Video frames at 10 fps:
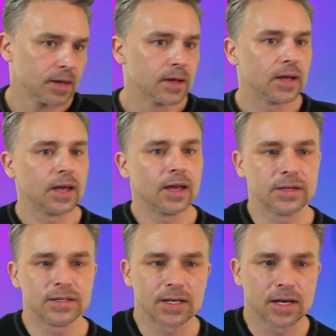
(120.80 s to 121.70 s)

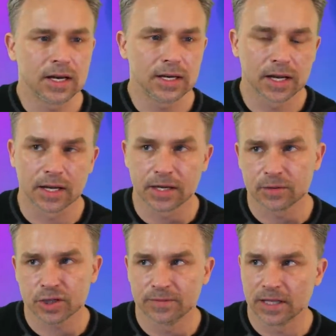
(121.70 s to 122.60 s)
And uh, yeah, I gotta go
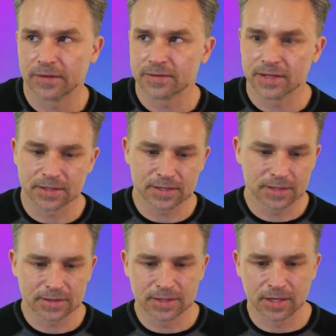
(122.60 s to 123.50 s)
shovel after this.
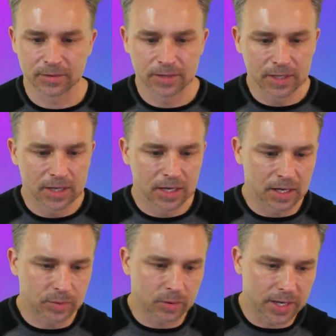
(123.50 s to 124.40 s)
So,
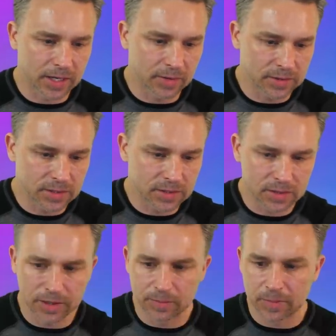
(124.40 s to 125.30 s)
uh, but right now, let's just
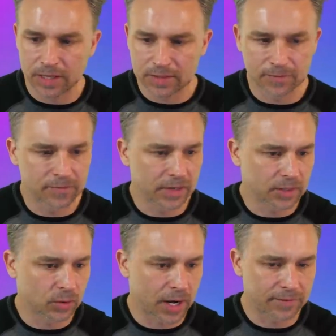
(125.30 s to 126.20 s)
go ahead and make some fun
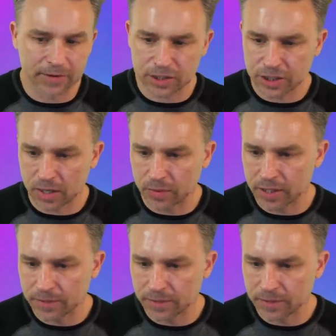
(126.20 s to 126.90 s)
graphics, shall we?